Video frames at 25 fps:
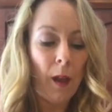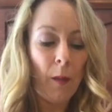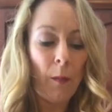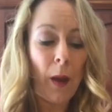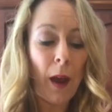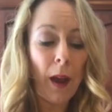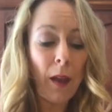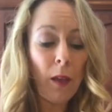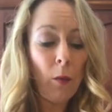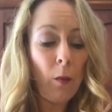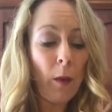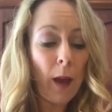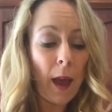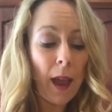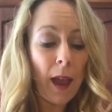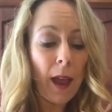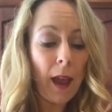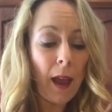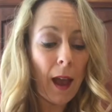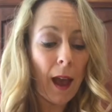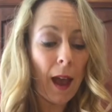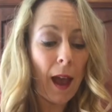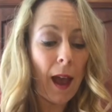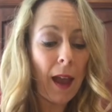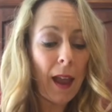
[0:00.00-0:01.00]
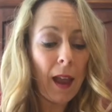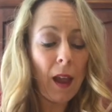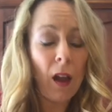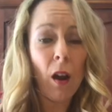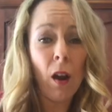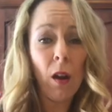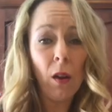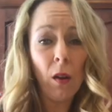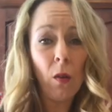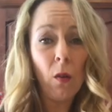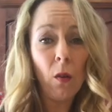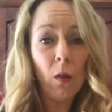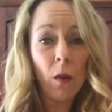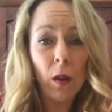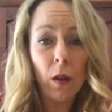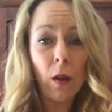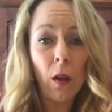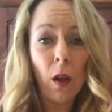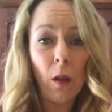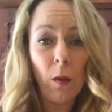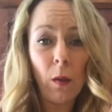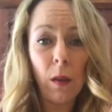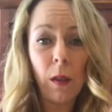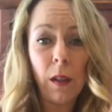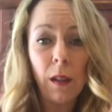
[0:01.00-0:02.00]
By the way, I hardcore
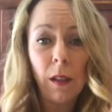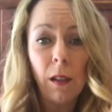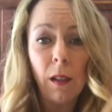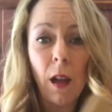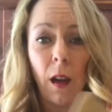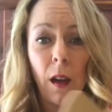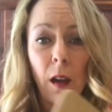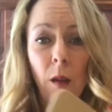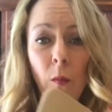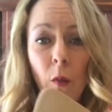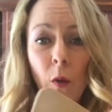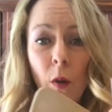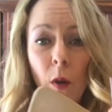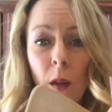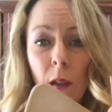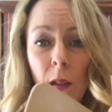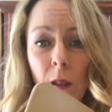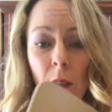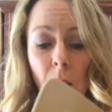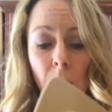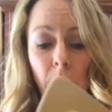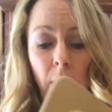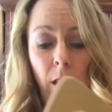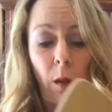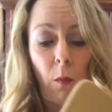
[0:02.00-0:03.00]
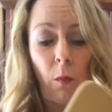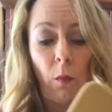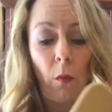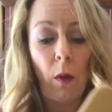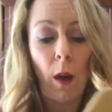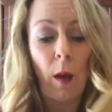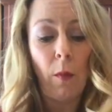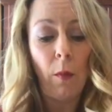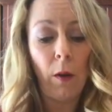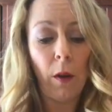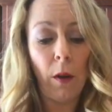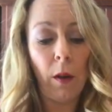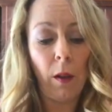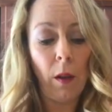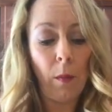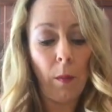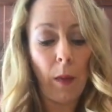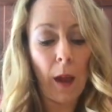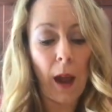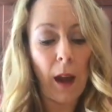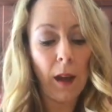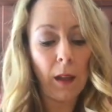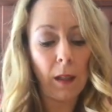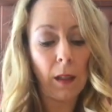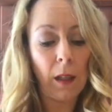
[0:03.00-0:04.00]
adult with this cutting board. It's got some rubber on the
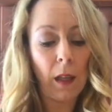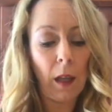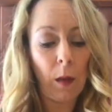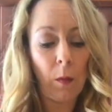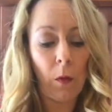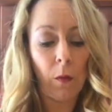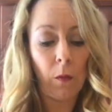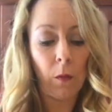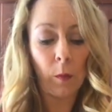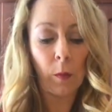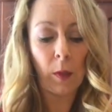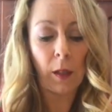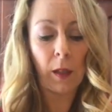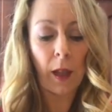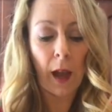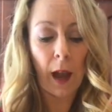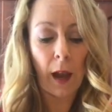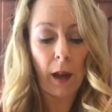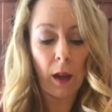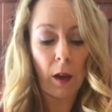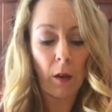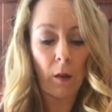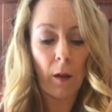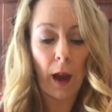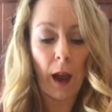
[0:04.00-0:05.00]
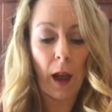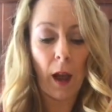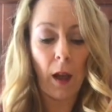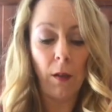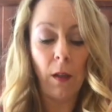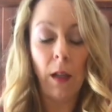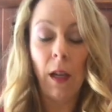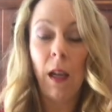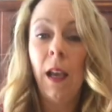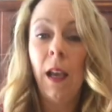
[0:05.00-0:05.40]
back to keep it from sliding around.